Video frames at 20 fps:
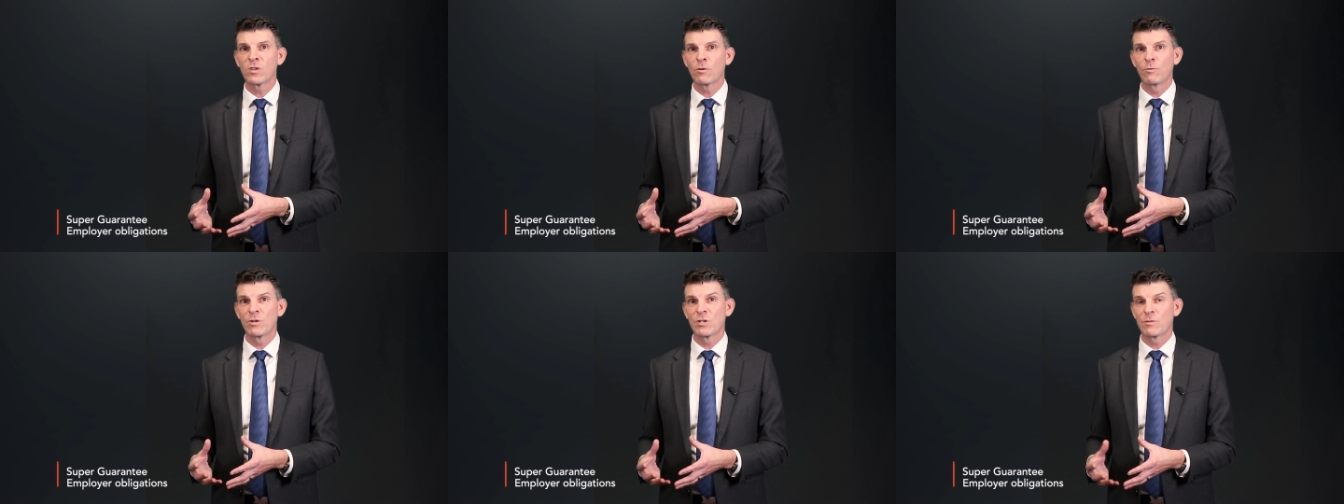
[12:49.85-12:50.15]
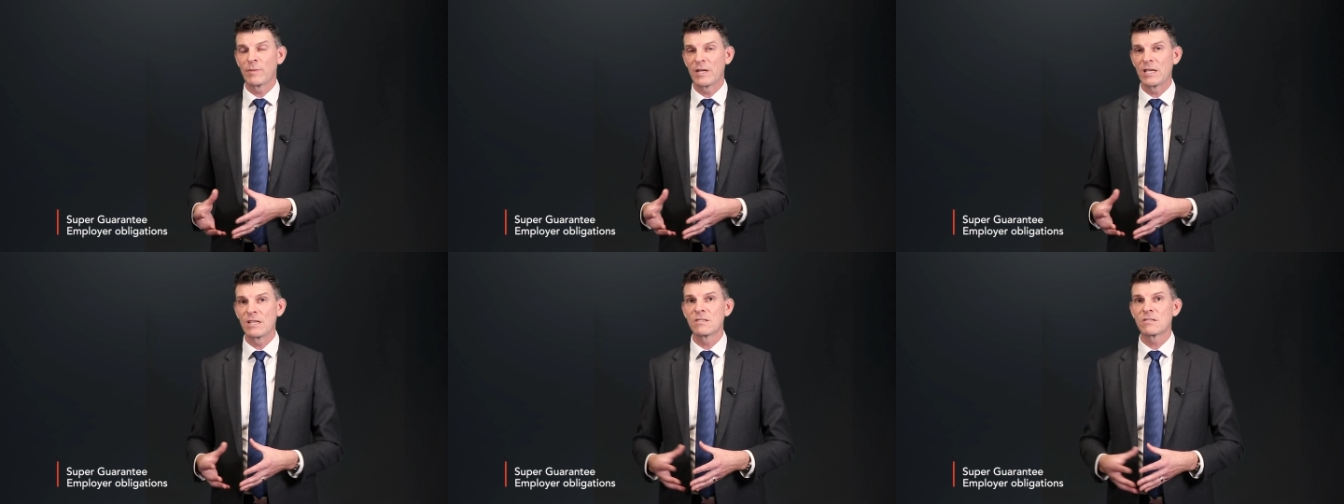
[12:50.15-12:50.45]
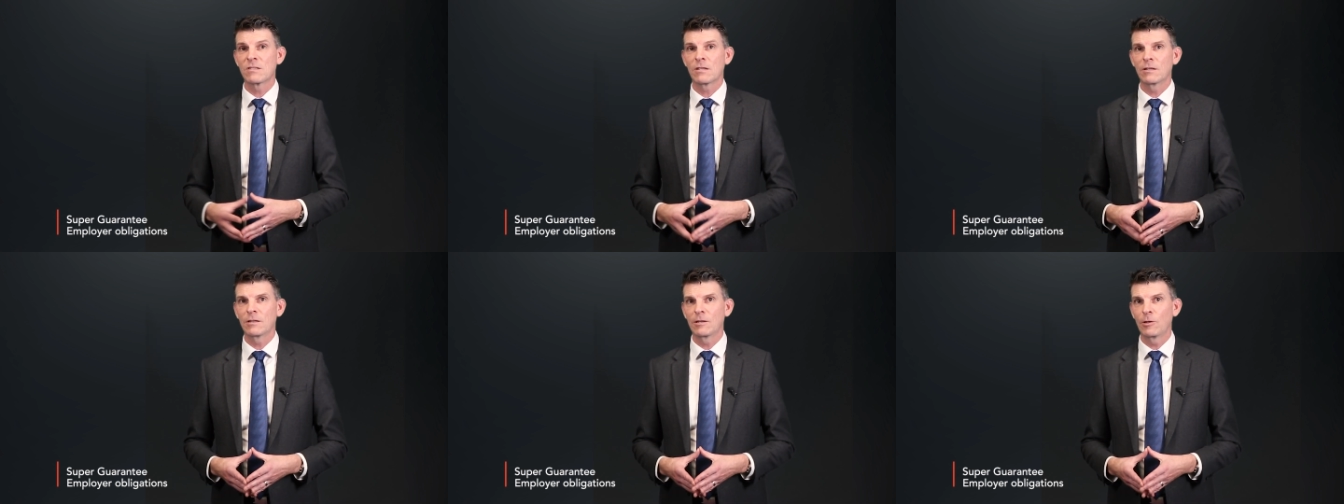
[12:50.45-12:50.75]
which
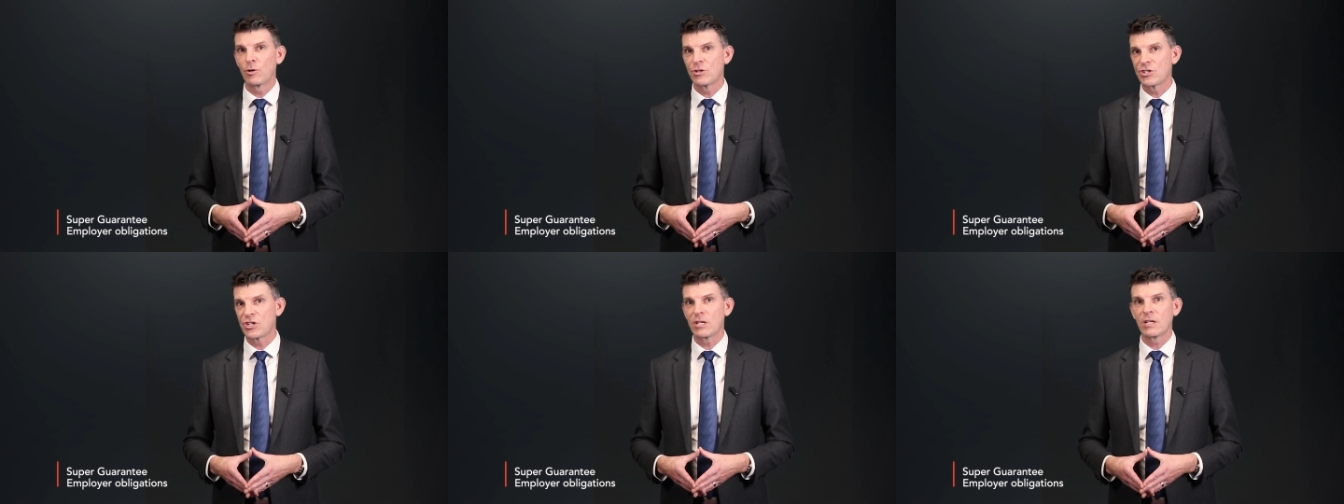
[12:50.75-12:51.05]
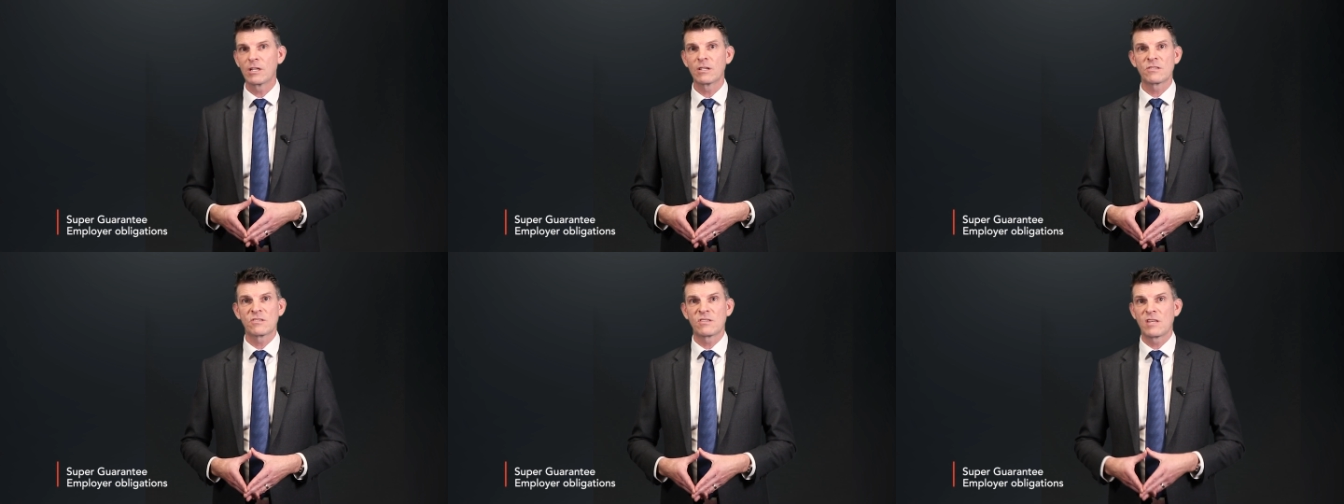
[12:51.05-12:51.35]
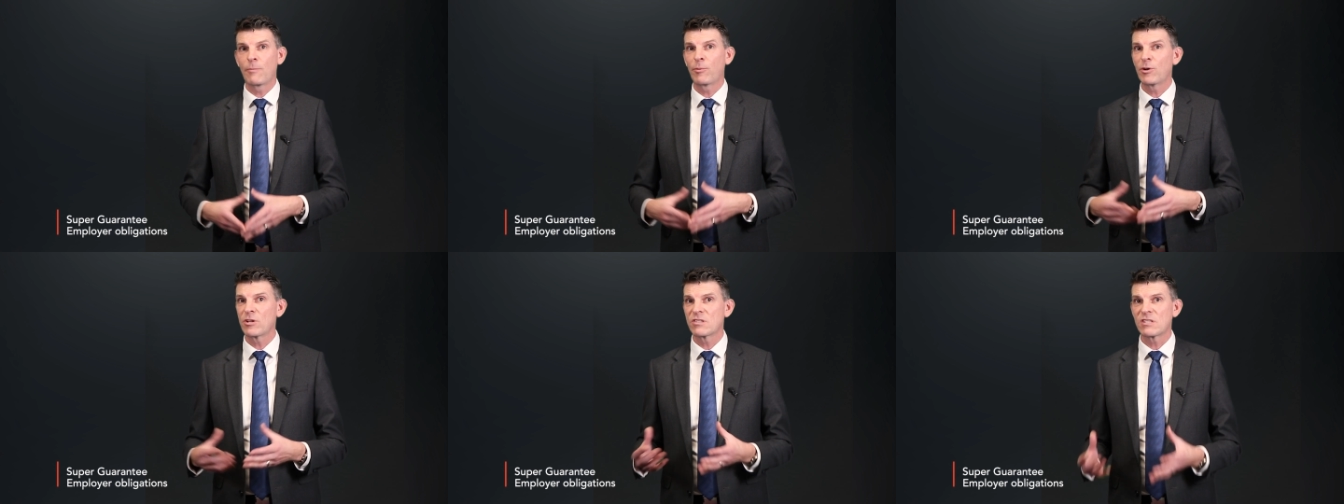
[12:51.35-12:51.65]
means lodging
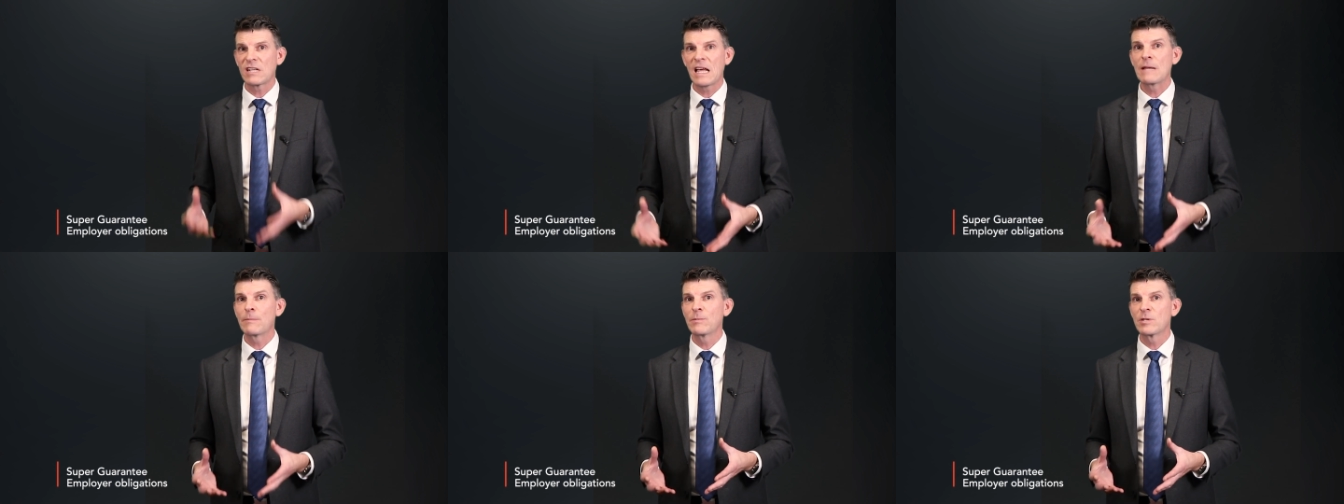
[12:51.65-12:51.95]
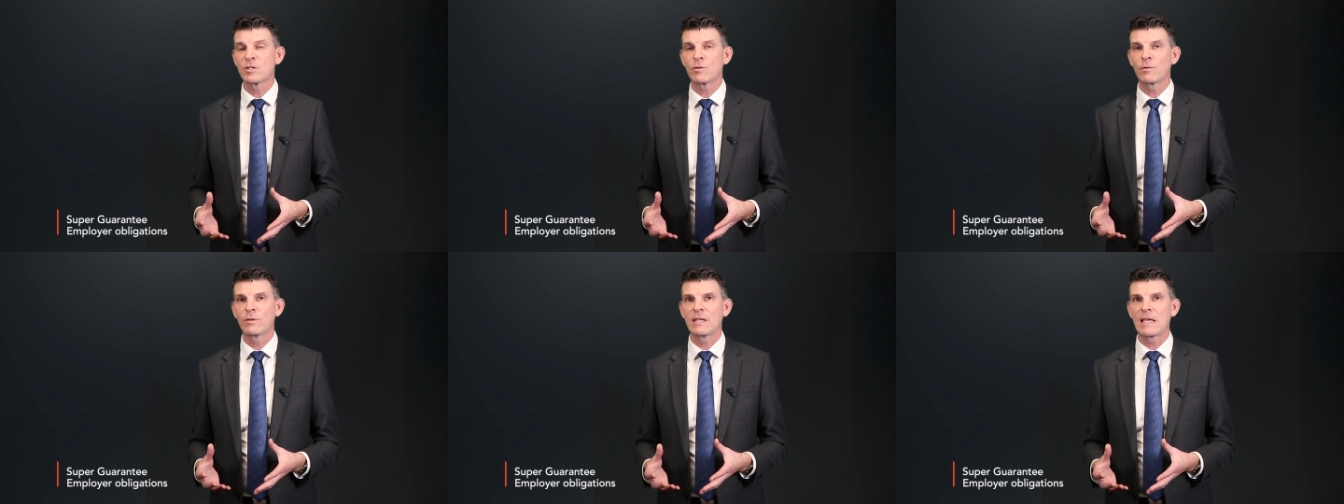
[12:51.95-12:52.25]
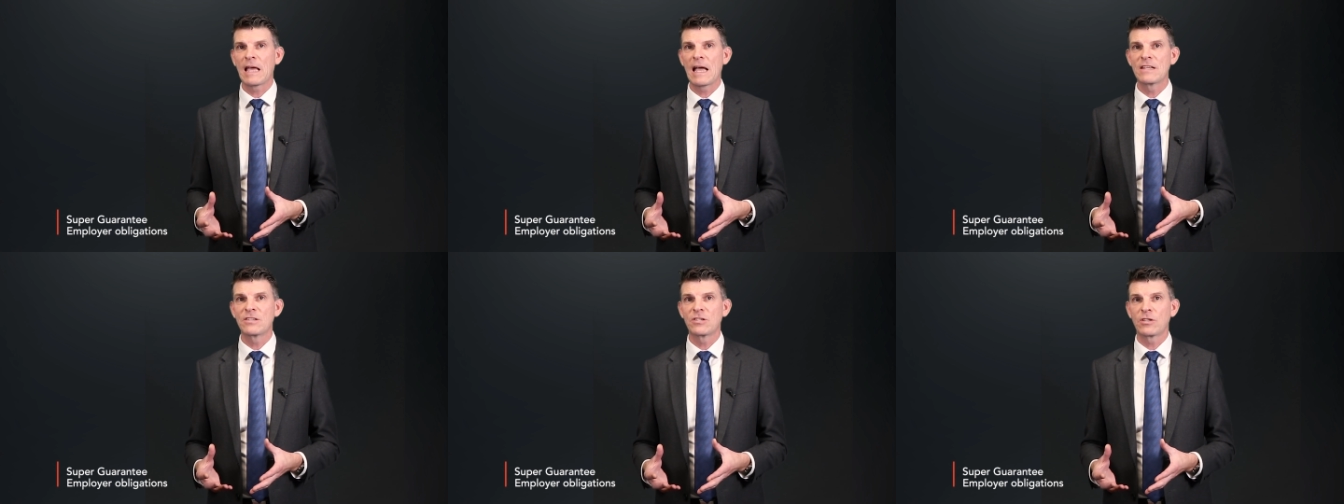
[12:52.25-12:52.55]
separate statements with
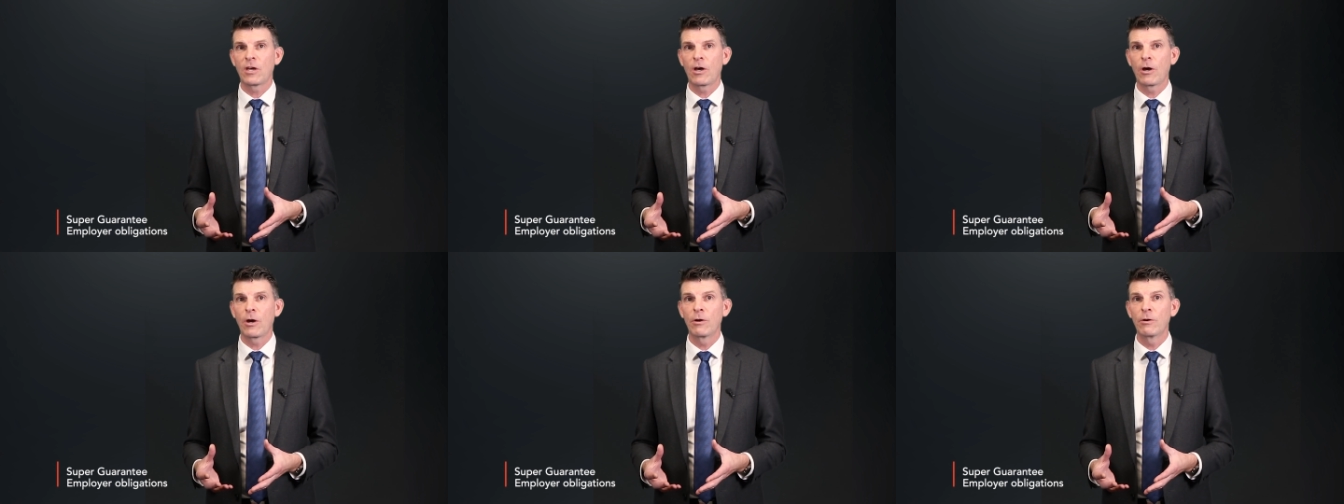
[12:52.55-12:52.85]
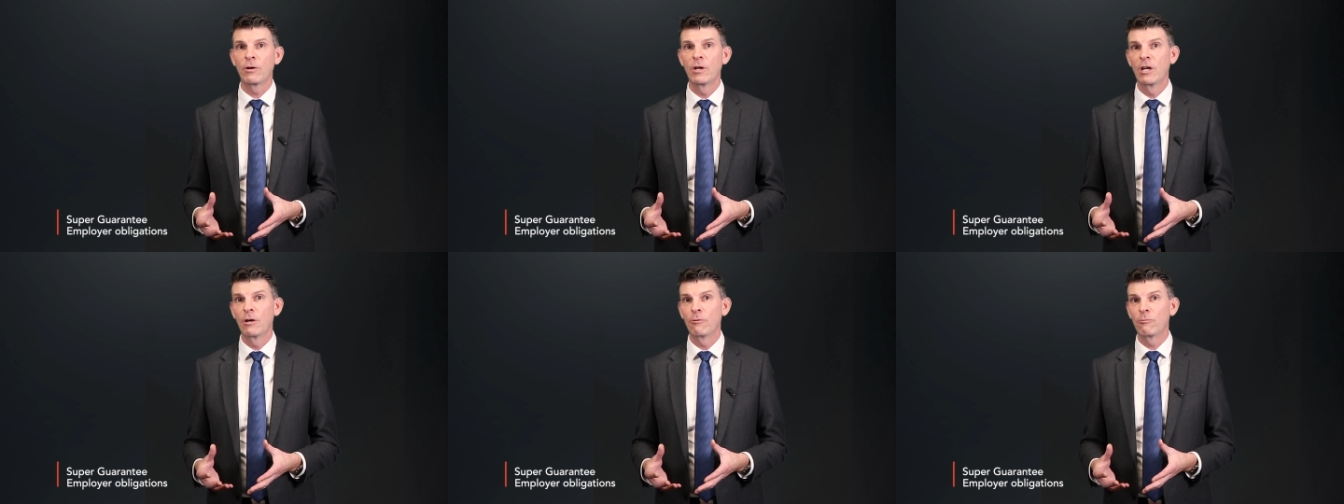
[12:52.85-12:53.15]
the ATO.